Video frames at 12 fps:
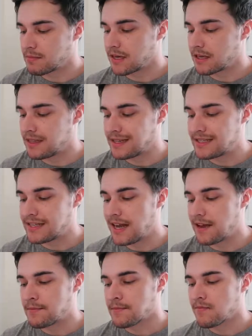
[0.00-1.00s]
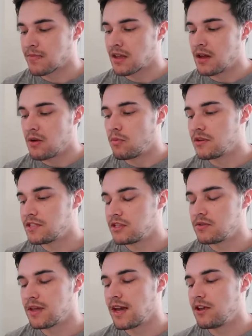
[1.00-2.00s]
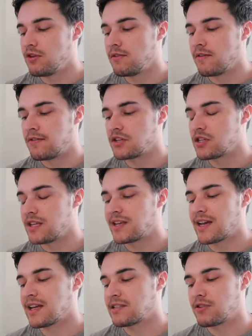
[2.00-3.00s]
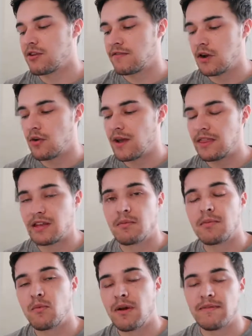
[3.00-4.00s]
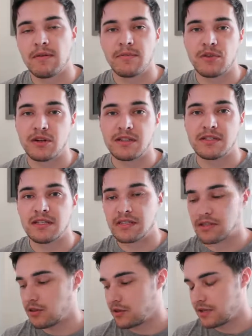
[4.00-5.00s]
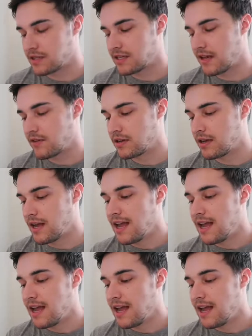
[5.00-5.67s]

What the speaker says: going to click day. Once you do that, you've officially casted your vote and the number went from 36 to 37.